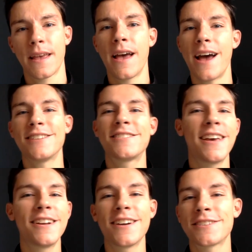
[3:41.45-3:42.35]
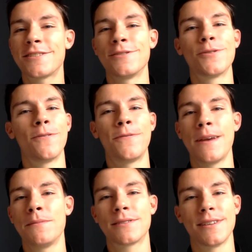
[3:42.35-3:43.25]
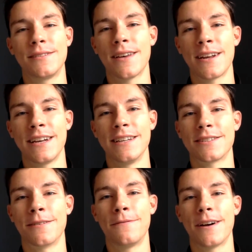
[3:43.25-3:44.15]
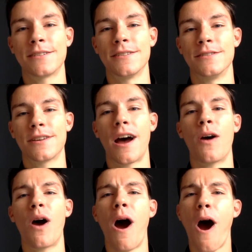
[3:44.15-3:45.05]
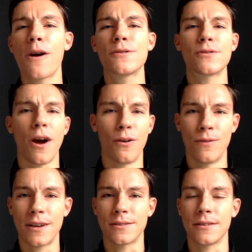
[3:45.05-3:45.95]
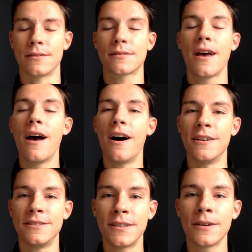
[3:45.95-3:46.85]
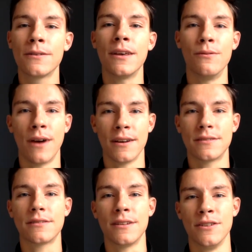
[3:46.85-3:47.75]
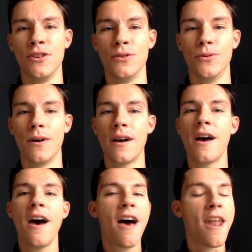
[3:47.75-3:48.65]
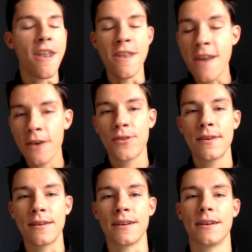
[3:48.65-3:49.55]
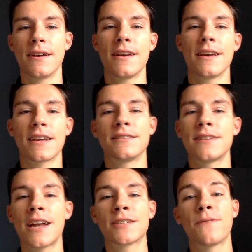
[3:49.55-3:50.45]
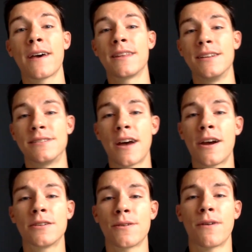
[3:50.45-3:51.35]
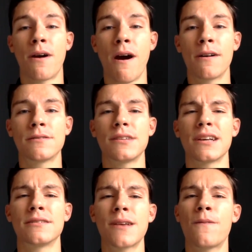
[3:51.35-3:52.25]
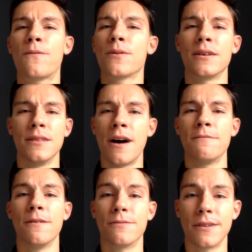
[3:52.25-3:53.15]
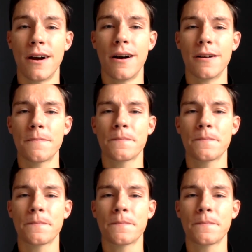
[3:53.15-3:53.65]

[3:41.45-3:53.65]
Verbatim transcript: As St. Augustine so famously said in his Confessions, our hearts are restless until they rest in you. Nothing can satisfy the desires of our hearts except for the love of God.